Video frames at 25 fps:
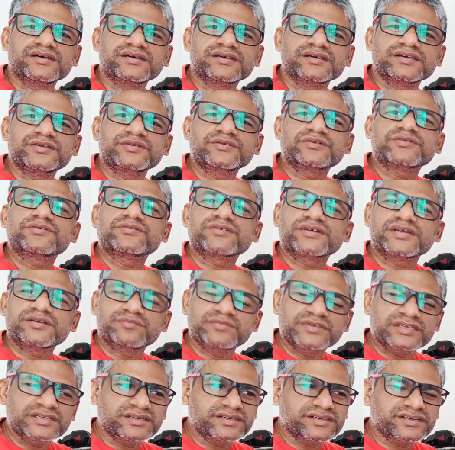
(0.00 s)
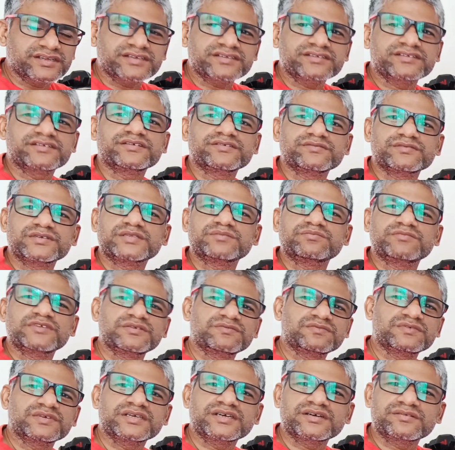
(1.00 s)
You can be in touch with me
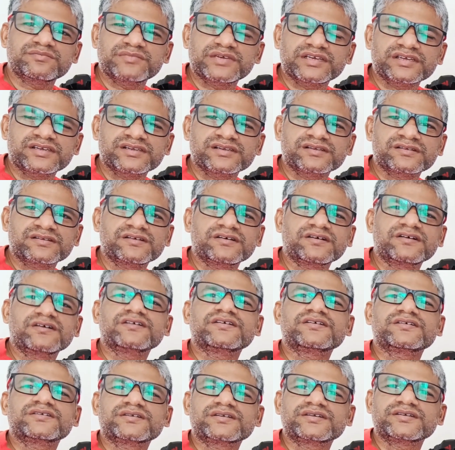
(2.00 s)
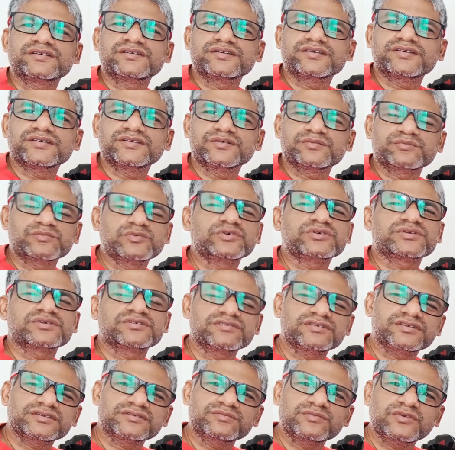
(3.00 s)
via mail or post
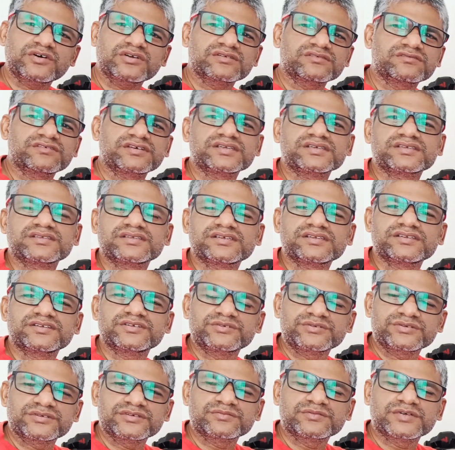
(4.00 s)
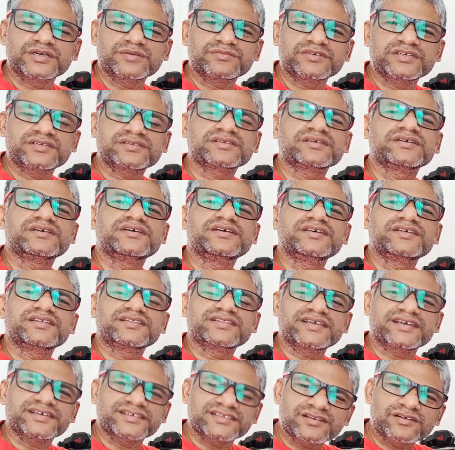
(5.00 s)
your small queries in YouTube comments.
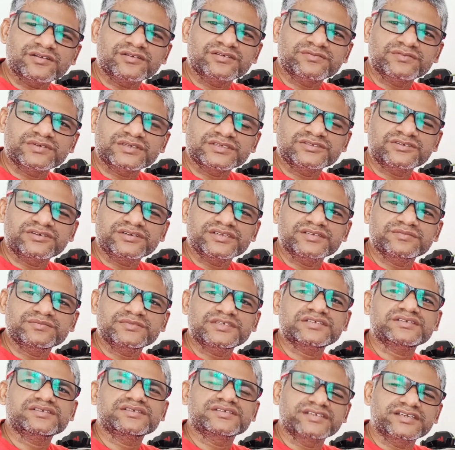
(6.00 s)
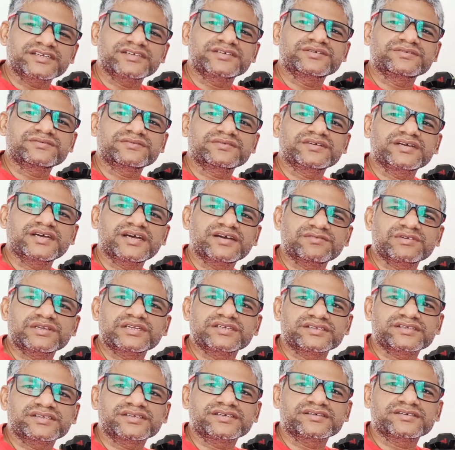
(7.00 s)
Thanks a lot for joining me. Stay tuned. Have a nice
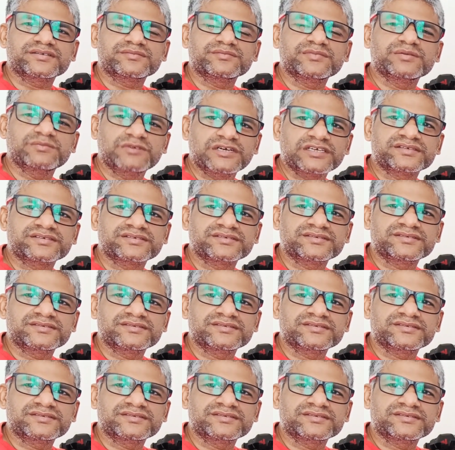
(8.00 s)
day. Bye-bye.